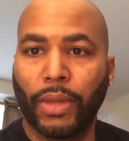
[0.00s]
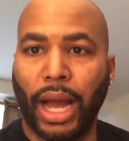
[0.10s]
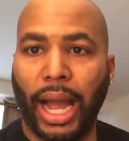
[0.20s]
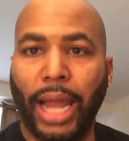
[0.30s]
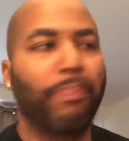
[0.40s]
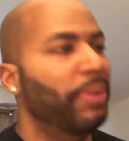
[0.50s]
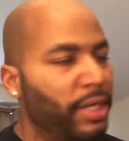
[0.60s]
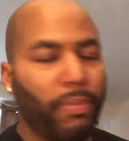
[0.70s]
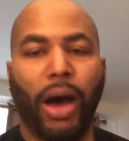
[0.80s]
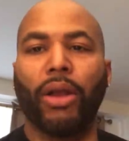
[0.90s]
All right,
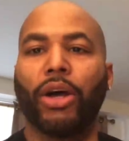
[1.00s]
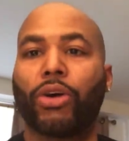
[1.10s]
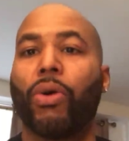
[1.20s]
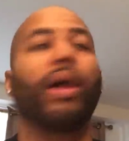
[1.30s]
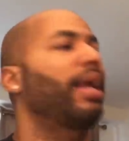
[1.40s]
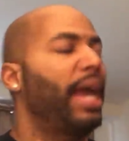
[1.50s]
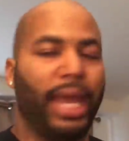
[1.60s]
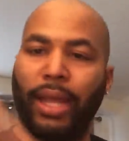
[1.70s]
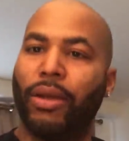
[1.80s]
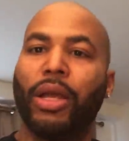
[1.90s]
put the ball on court.
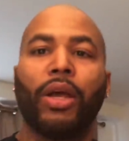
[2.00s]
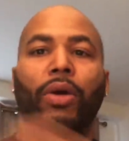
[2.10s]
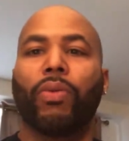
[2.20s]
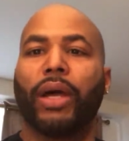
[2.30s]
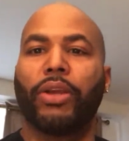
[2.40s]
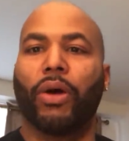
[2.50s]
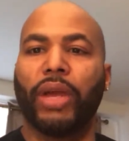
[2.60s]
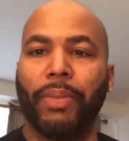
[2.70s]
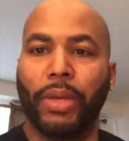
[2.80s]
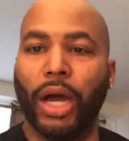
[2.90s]
Hey, well, you know,
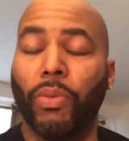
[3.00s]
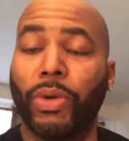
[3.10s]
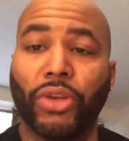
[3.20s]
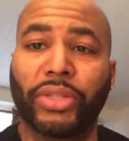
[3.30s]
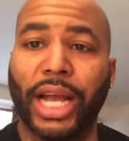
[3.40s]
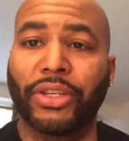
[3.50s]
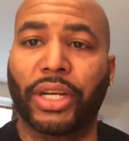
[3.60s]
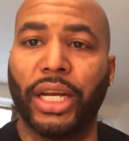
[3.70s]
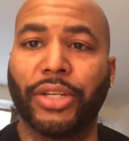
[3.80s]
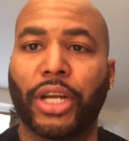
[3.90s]
hit me up when your schedule
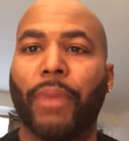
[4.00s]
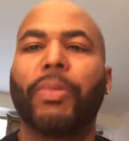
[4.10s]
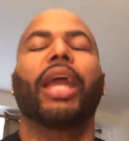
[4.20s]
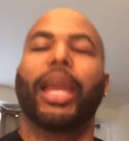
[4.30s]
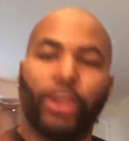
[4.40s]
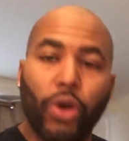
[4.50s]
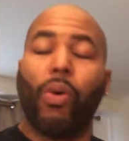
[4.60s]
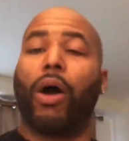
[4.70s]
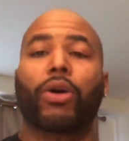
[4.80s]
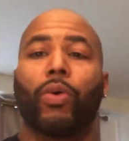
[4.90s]
clears up, and you
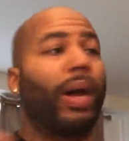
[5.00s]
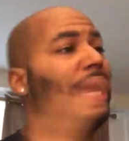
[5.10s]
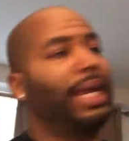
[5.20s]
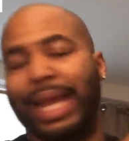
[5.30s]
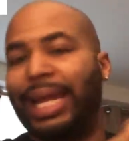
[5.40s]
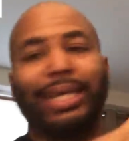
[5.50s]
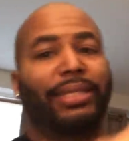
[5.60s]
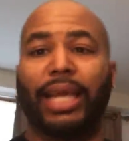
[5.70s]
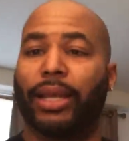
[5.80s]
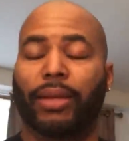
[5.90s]
walk away, and
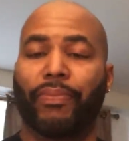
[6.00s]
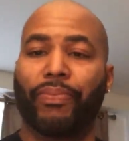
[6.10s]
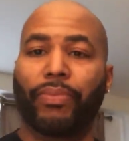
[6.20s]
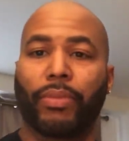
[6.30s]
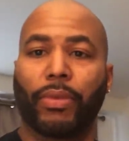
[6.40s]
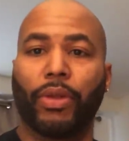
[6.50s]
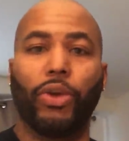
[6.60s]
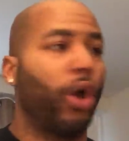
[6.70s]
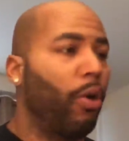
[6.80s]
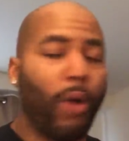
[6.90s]
that's it.
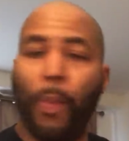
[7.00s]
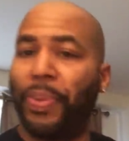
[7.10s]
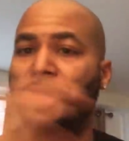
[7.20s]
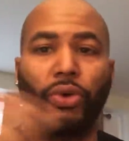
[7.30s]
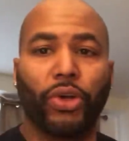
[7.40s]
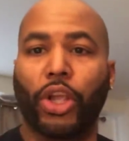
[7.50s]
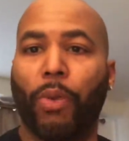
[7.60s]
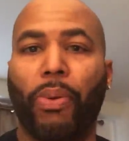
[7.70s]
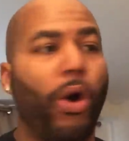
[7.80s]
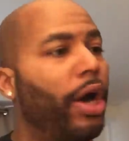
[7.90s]
No more pursuit on
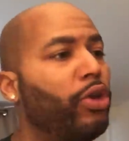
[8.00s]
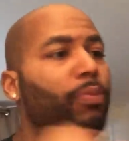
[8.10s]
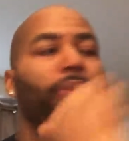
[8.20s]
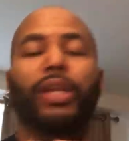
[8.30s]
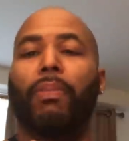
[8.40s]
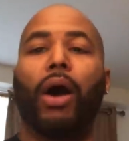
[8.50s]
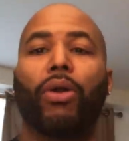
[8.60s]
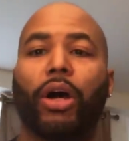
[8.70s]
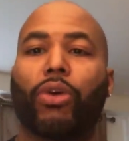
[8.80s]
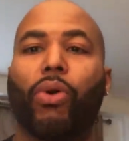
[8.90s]
your part. You put the
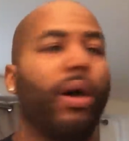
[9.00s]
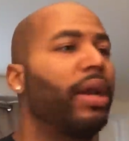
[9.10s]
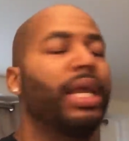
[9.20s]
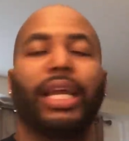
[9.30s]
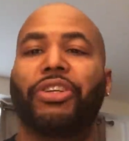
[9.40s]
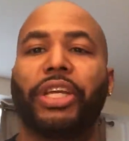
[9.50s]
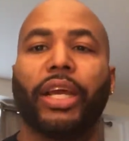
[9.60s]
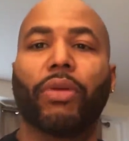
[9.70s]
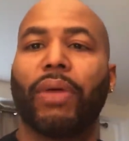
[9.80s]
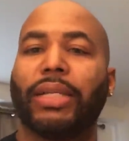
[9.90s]
ball on her court. If she
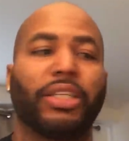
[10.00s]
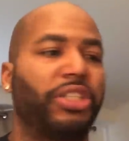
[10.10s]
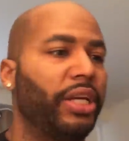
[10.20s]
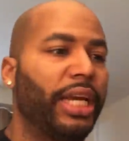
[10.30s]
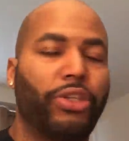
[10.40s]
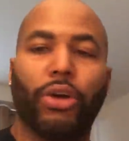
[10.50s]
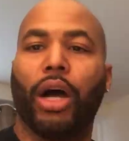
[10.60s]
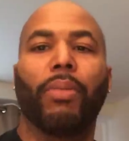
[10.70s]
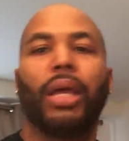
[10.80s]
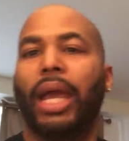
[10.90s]
interested, she'll hit you
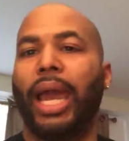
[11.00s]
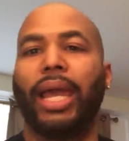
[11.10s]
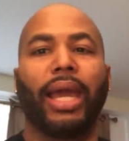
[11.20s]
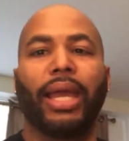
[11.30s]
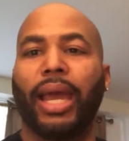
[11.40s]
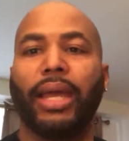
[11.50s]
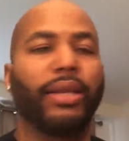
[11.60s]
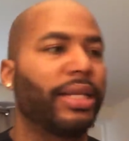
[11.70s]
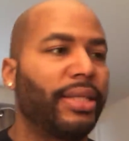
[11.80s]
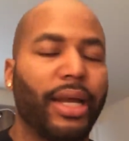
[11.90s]
up. Hey, hey,
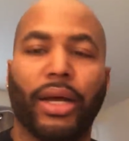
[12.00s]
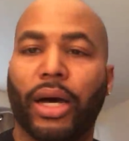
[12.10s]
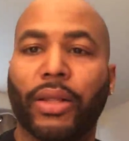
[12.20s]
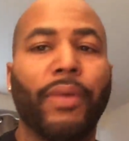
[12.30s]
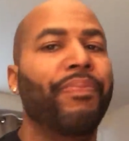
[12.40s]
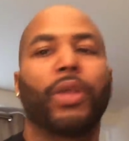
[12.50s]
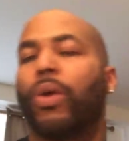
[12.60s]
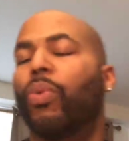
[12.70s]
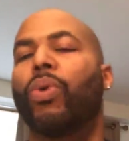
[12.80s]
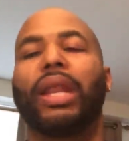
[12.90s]
hey, this, that, and the other,
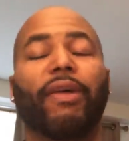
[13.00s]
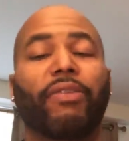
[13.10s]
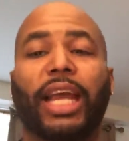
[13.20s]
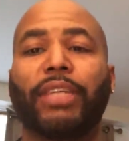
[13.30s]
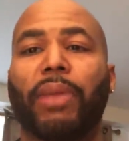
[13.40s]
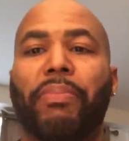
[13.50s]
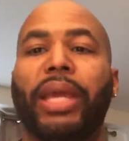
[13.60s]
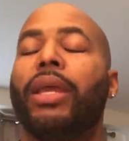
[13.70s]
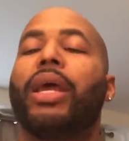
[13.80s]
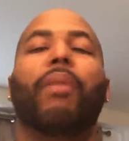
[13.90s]
whatever the case may
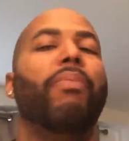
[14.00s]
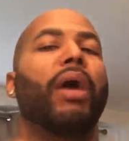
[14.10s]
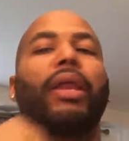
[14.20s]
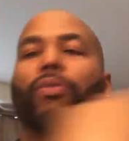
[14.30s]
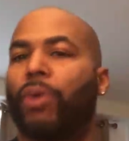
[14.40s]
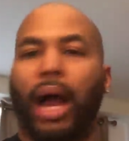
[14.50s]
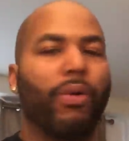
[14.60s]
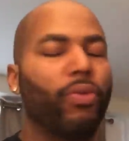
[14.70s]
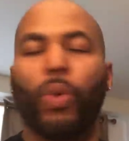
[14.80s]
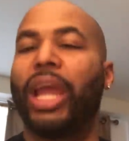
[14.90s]
be. But
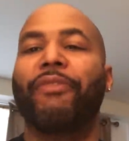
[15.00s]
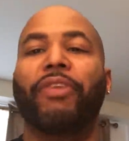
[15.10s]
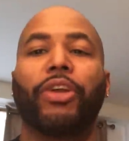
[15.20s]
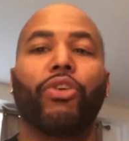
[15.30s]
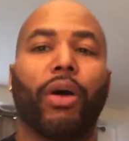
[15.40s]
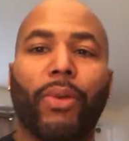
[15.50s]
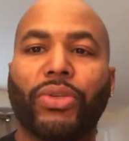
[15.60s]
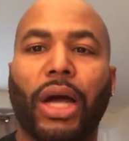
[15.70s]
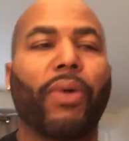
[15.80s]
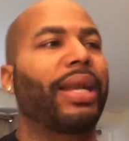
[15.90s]
we ain't finna do no
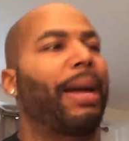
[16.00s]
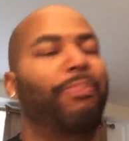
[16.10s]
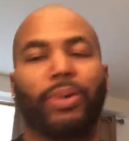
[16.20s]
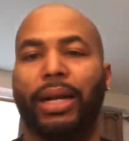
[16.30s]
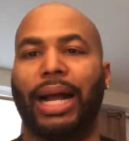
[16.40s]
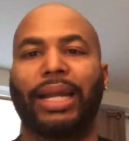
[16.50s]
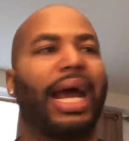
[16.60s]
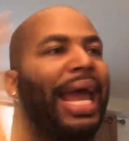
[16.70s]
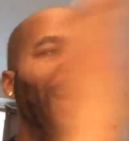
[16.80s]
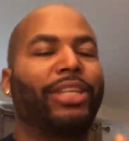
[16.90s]
more talking. I put it out
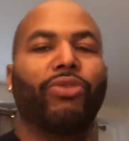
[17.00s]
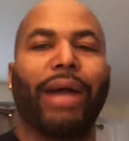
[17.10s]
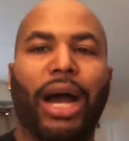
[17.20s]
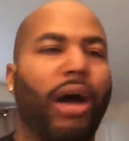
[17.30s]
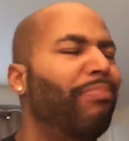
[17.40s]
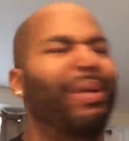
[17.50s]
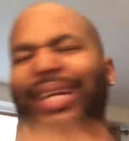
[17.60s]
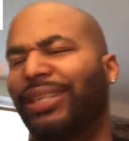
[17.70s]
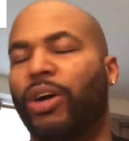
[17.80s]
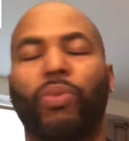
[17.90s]
there. I ask you out. I'm
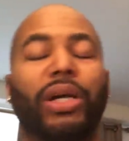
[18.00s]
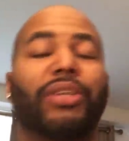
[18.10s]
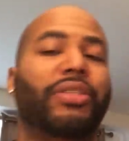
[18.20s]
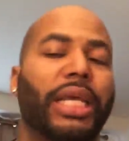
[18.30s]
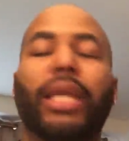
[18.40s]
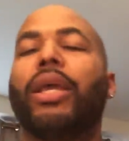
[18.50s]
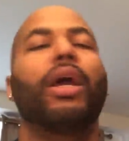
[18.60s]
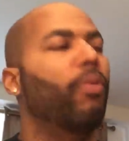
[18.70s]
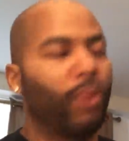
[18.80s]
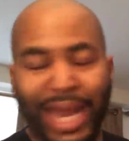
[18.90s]
busy or we'll see.
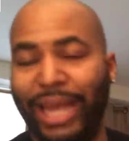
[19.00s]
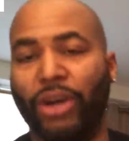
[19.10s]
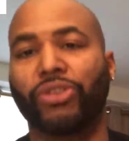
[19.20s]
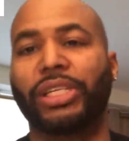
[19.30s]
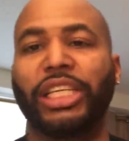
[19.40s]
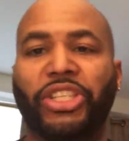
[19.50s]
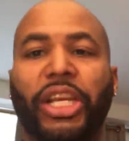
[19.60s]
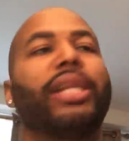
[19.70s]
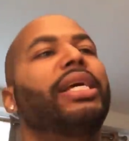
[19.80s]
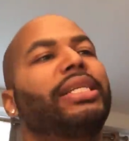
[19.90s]
We ain't gonna see
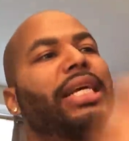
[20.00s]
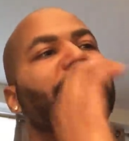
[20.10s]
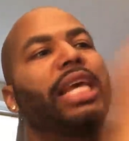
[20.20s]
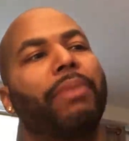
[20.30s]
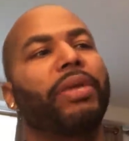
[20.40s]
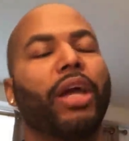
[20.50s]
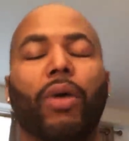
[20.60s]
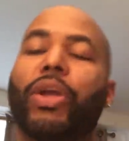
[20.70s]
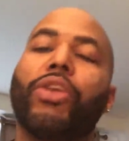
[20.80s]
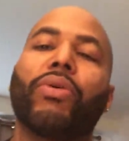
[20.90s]
shit. Just hit me
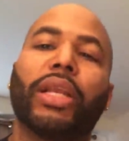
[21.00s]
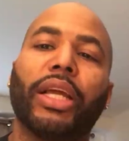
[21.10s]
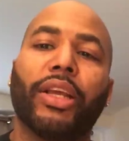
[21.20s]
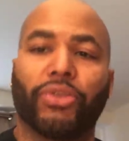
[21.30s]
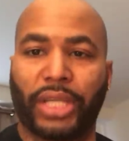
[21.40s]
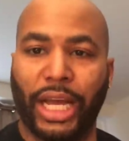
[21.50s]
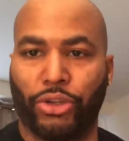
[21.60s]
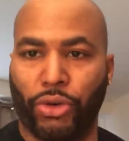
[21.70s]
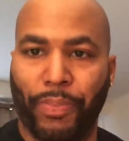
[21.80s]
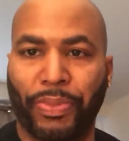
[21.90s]
up when you clear your
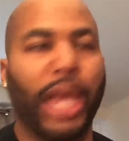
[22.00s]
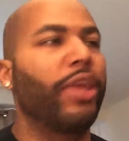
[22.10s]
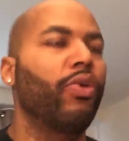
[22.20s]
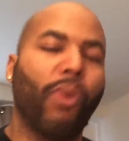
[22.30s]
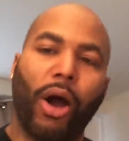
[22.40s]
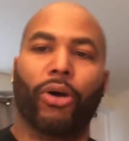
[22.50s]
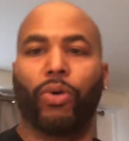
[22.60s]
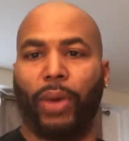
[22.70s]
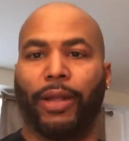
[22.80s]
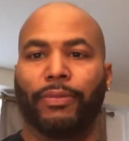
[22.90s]
schedule up and you walk
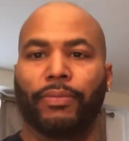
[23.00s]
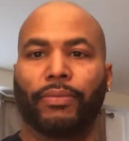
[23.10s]
away.